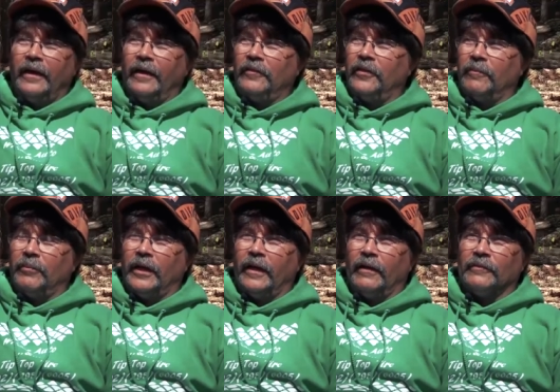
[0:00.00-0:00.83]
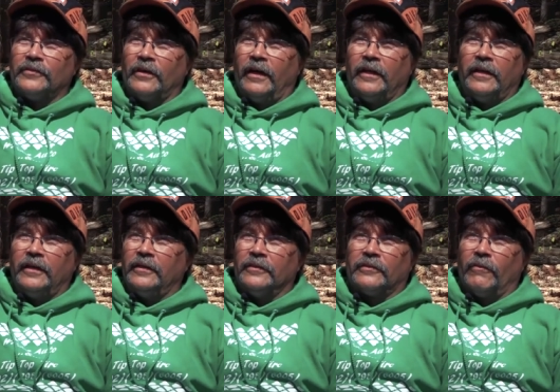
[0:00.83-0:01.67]
I think being outside
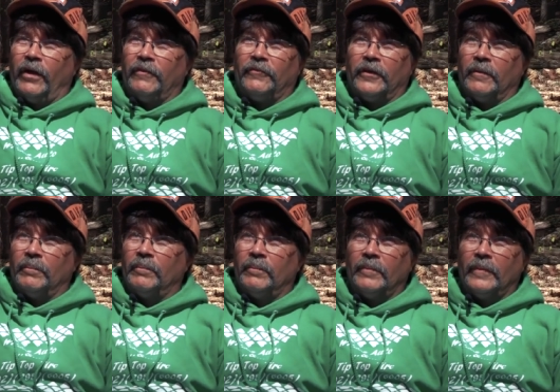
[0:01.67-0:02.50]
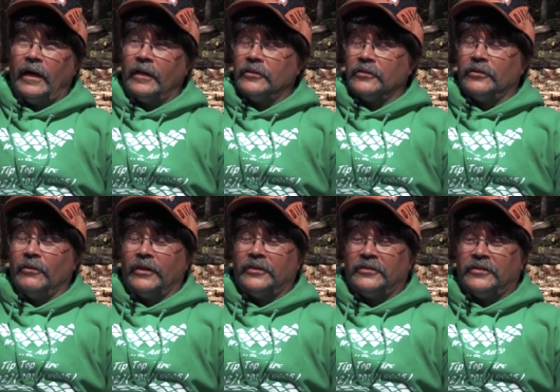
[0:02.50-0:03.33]
is great for him. I just do.
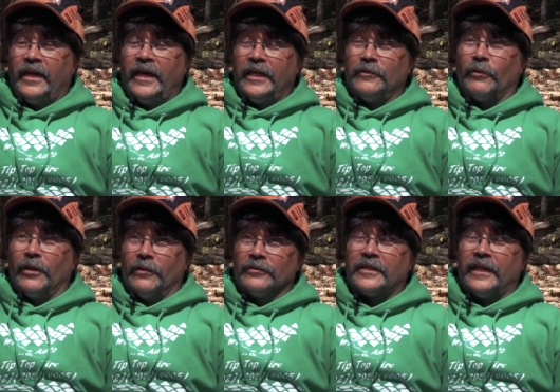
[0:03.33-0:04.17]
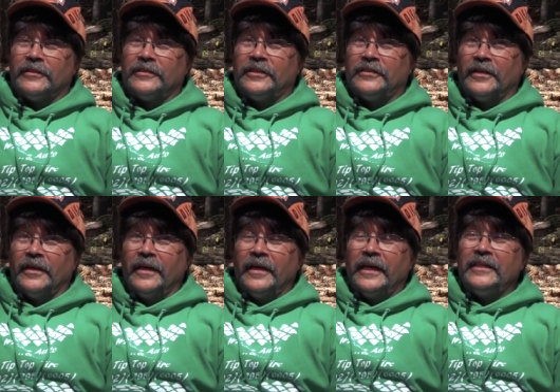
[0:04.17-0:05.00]
I just he's one of those kids. He's
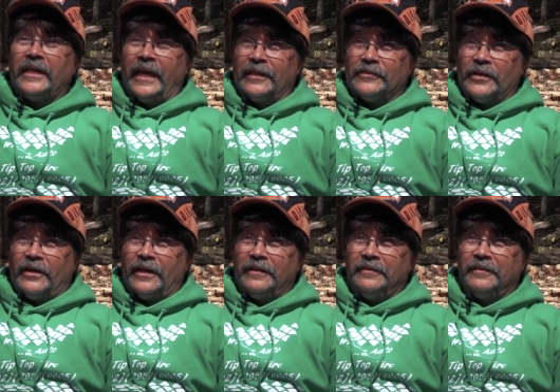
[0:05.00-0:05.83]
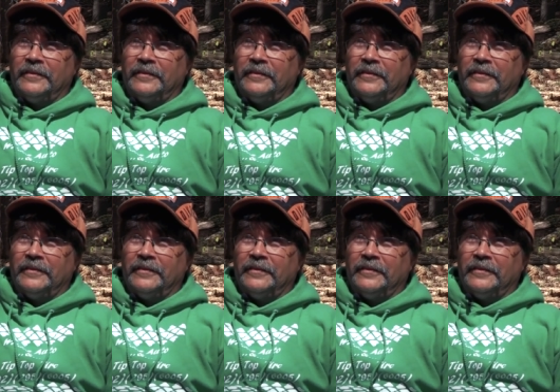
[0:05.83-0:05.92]
he's hands on.